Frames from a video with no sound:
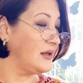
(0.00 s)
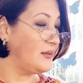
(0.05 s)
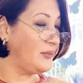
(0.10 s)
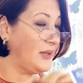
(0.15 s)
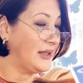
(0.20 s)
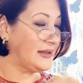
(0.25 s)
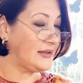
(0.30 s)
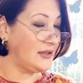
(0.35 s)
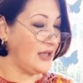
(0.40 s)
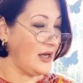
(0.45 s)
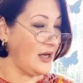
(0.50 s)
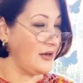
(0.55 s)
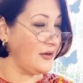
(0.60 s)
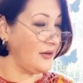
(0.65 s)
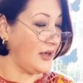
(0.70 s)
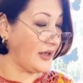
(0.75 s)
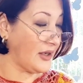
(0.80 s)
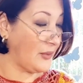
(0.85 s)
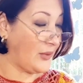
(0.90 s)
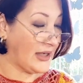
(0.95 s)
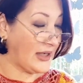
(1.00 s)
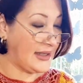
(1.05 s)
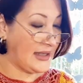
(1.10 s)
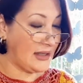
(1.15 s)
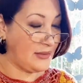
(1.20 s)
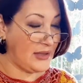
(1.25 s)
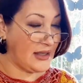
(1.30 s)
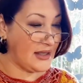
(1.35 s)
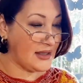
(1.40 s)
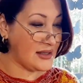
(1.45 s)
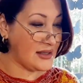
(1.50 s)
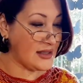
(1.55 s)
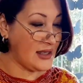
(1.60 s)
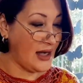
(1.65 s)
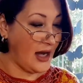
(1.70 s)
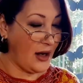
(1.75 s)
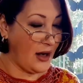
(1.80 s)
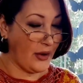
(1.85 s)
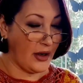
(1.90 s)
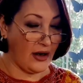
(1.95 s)
But no, okay, wait, this
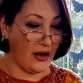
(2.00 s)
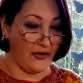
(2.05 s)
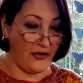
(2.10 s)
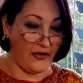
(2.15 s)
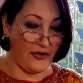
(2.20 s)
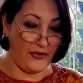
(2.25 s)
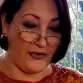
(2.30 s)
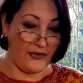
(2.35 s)
Tower of